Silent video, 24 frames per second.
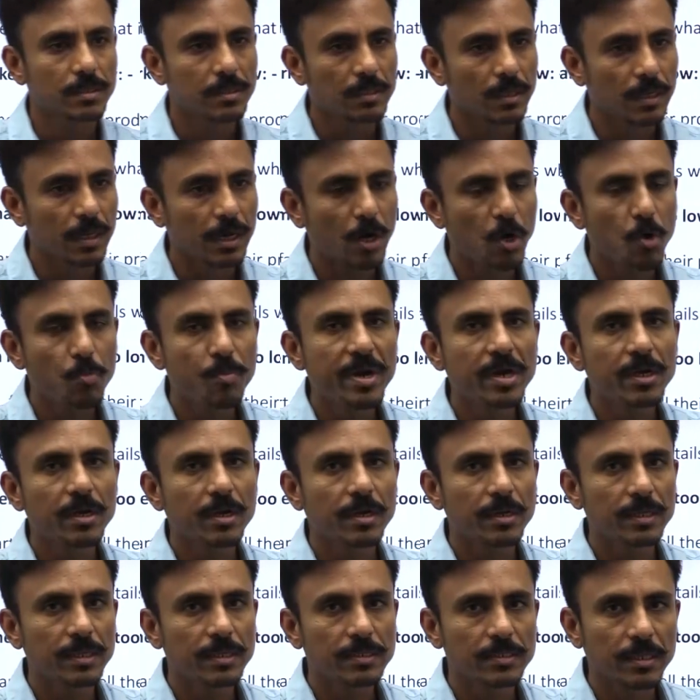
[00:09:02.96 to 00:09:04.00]
the
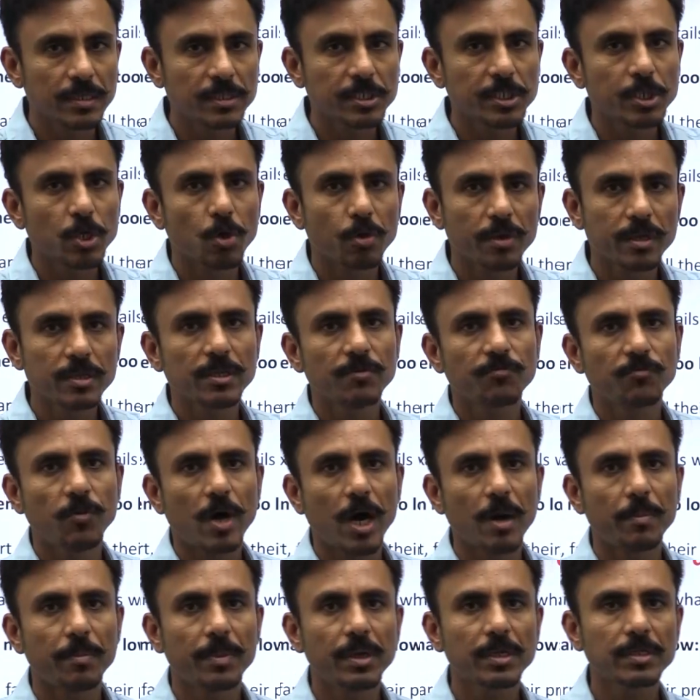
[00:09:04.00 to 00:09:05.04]
government is assuring the
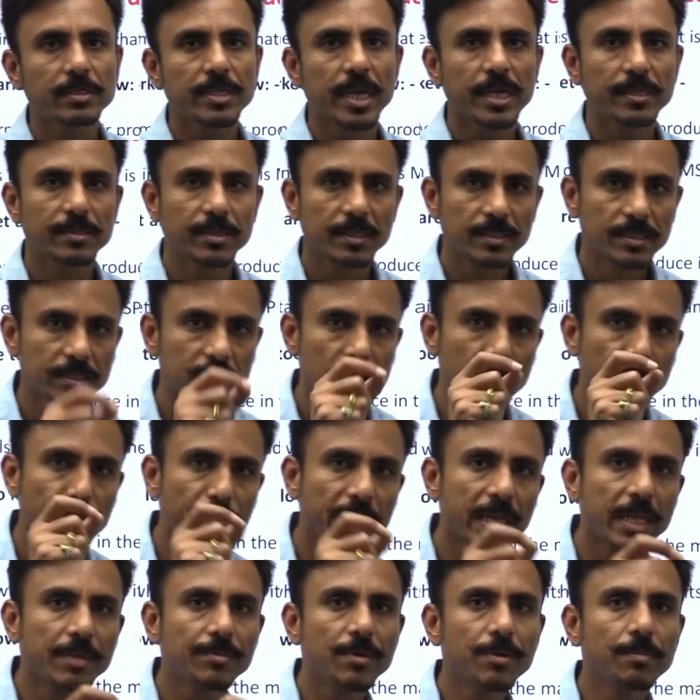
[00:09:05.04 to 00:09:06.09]
farmers that this is the
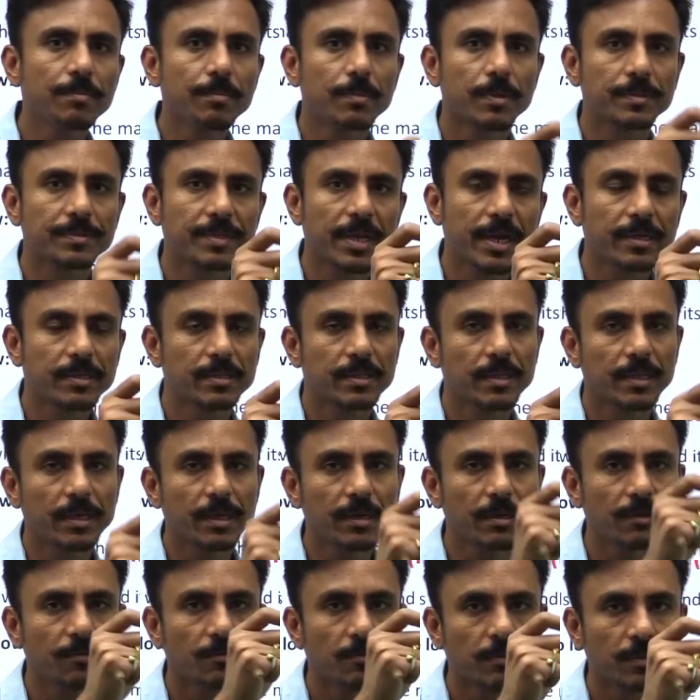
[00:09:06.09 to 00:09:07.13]
minimum that
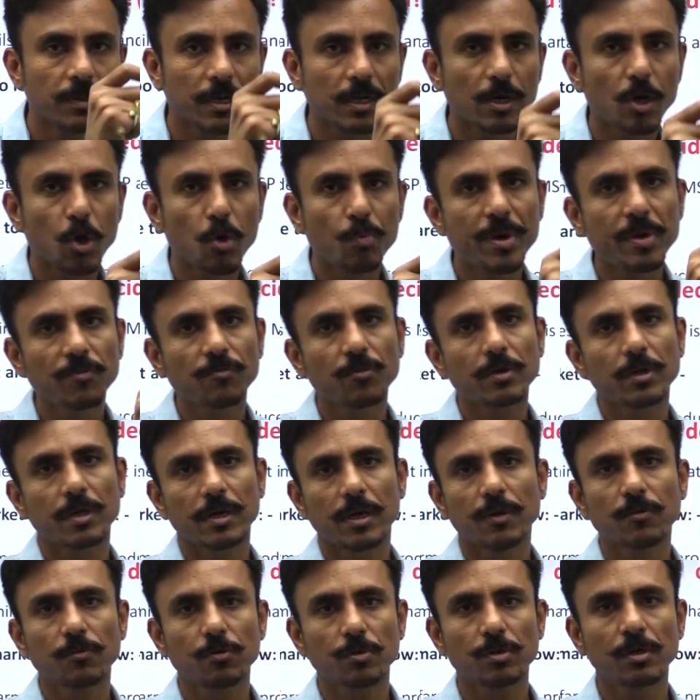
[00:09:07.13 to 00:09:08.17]
the government would
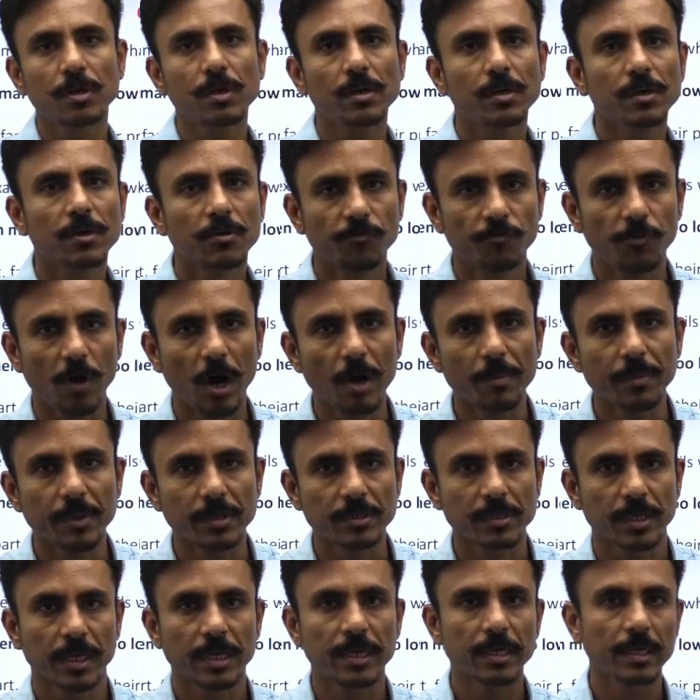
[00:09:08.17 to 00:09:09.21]
give to the
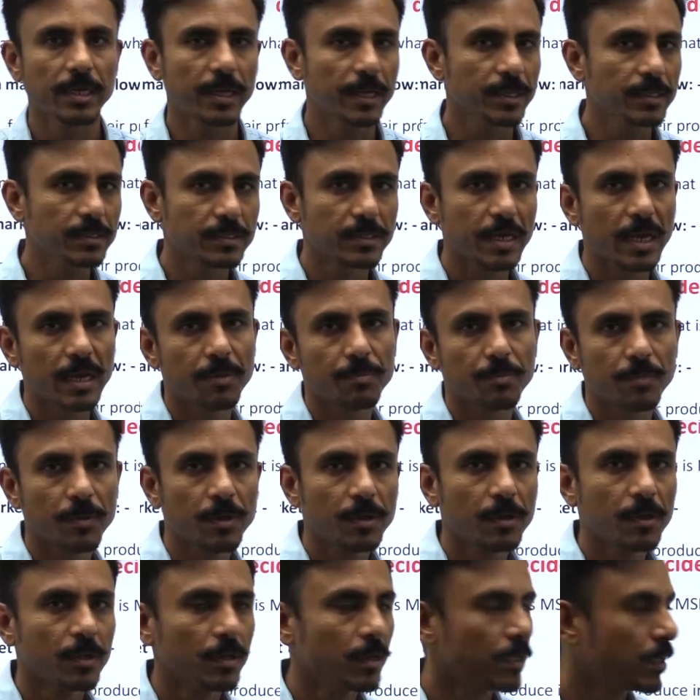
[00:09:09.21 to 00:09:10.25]
farmers in case they're
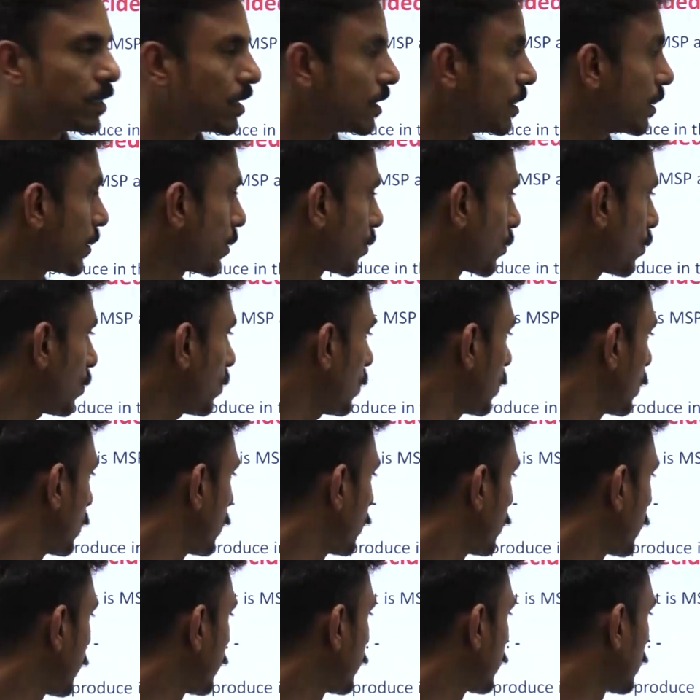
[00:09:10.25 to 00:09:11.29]

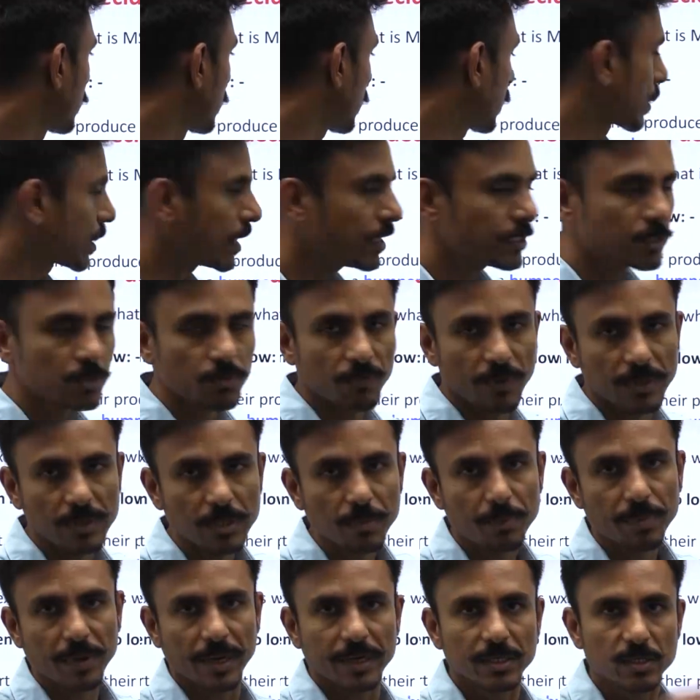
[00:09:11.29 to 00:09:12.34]
in the case when
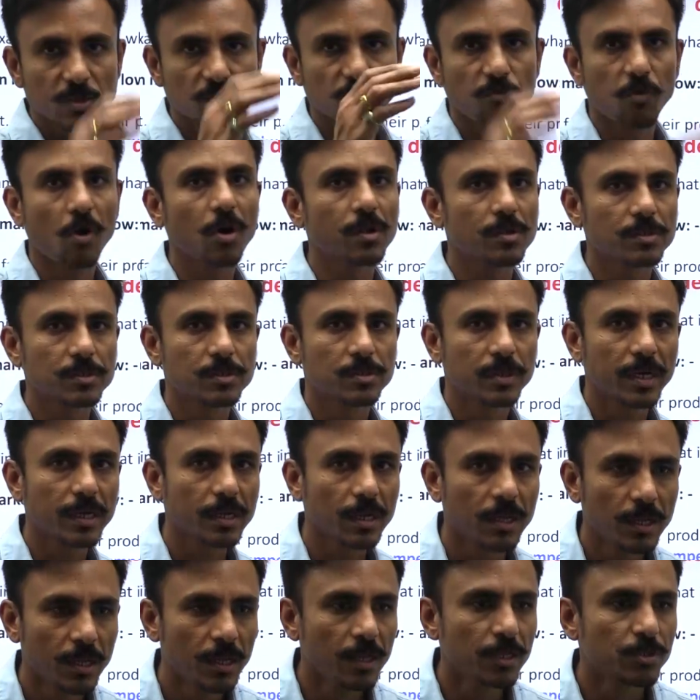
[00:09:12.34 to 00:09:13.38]
the price falls,
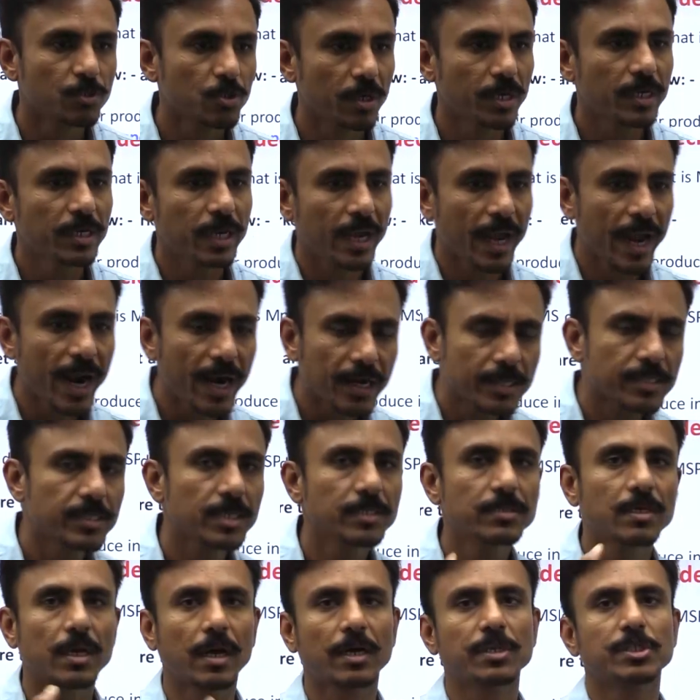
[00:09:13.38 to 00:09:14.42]
right? So it acts
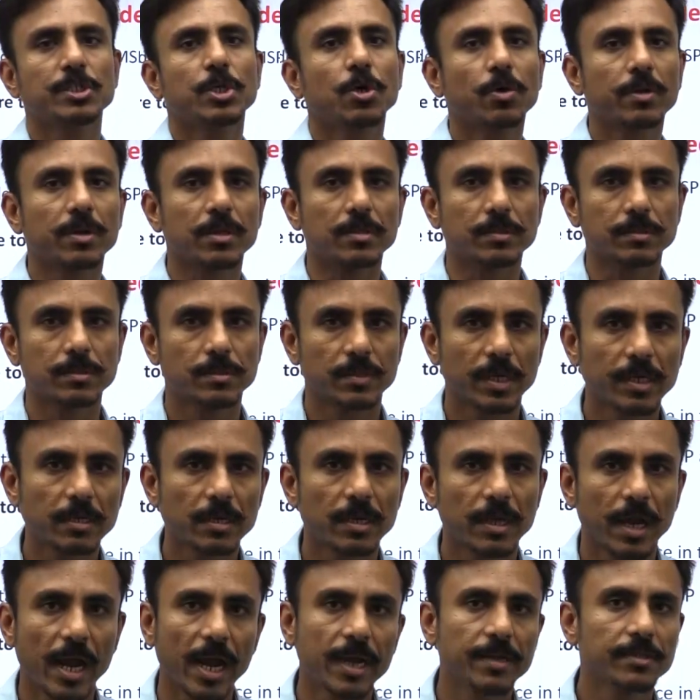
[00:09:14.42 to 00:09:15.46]
as an assurance, right?
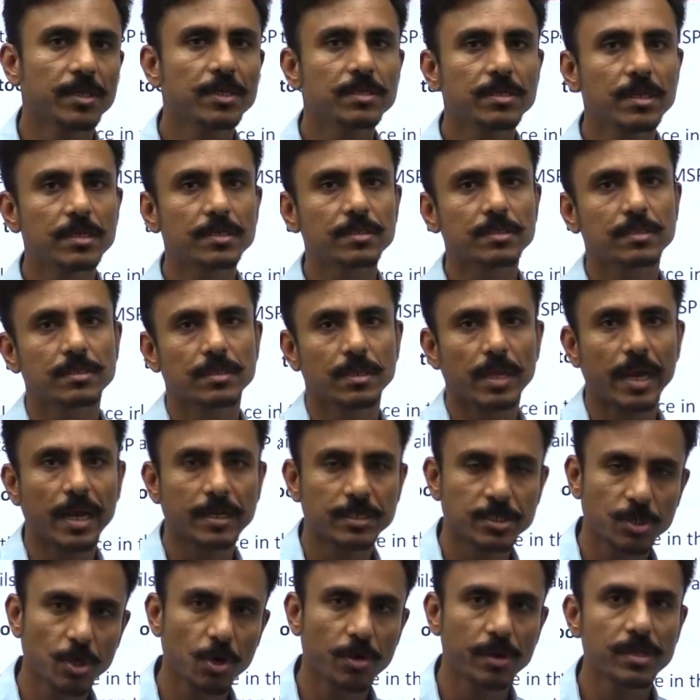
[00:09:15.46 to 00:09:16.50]
And this is
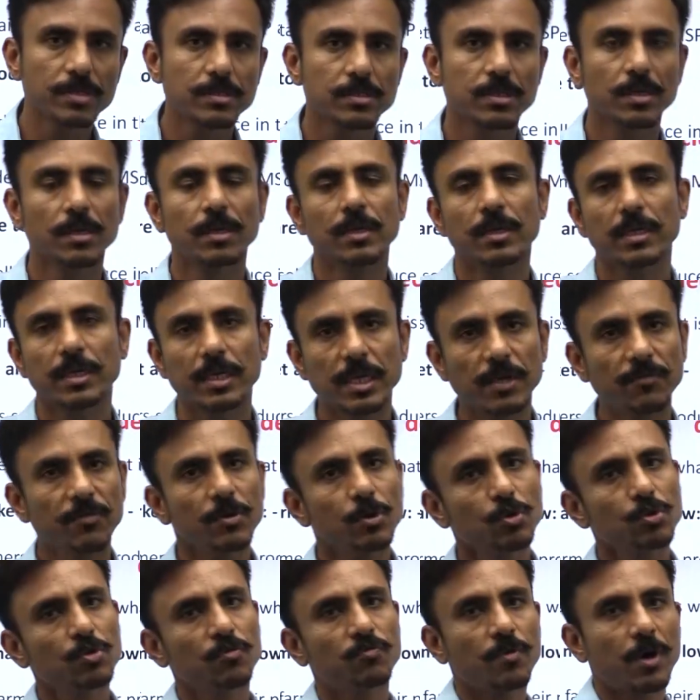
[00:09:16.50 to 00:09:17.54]
assurance given
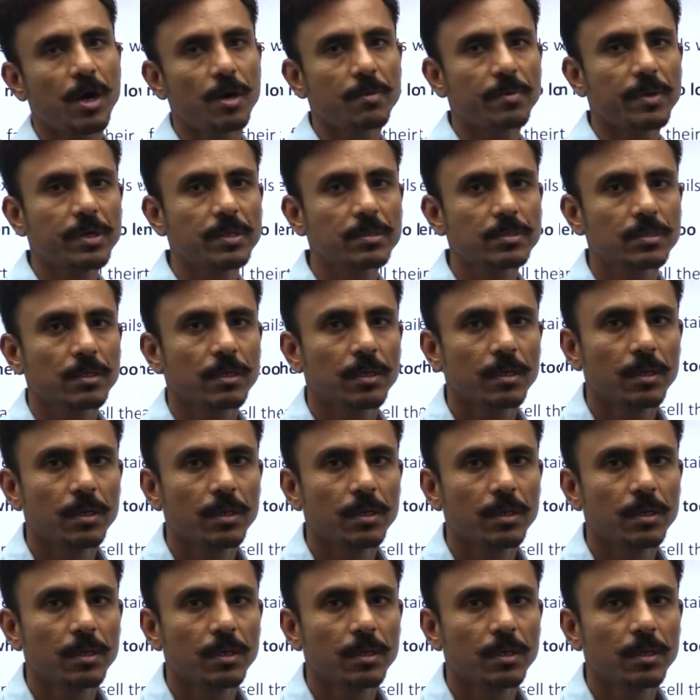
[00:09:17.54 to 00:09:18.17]
to the farmers